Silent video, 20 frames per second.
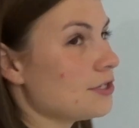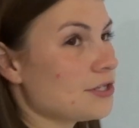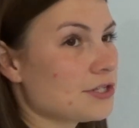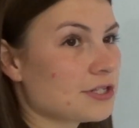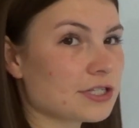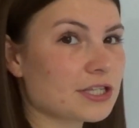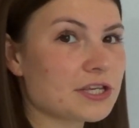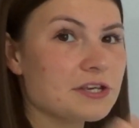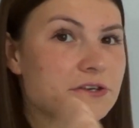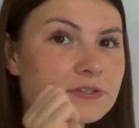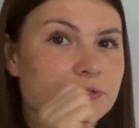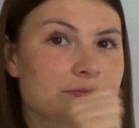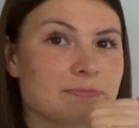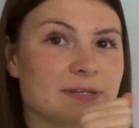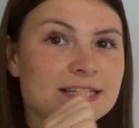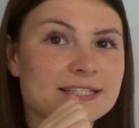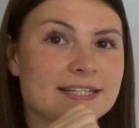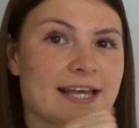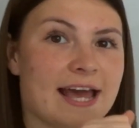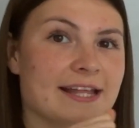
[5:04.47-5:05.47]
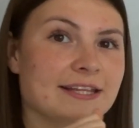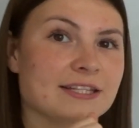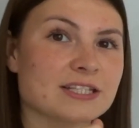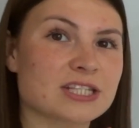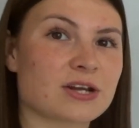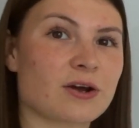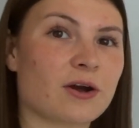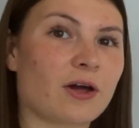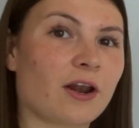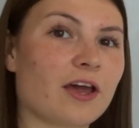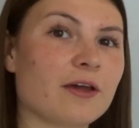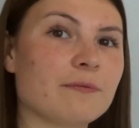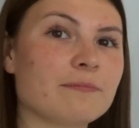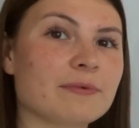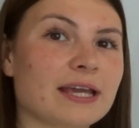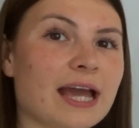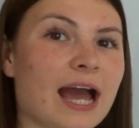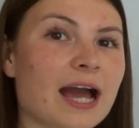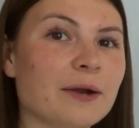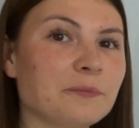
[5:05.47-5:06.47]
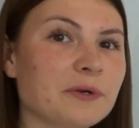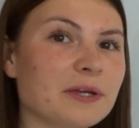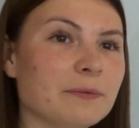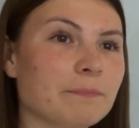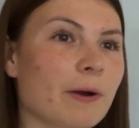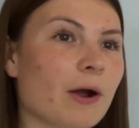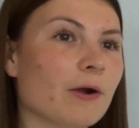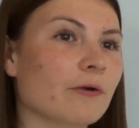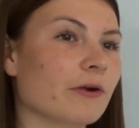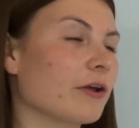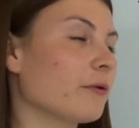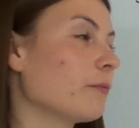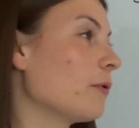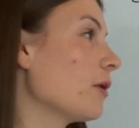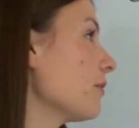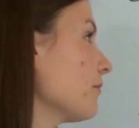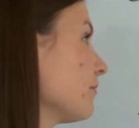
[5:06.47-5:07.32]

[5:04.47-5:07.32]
excuse me, tens column, can we borrow one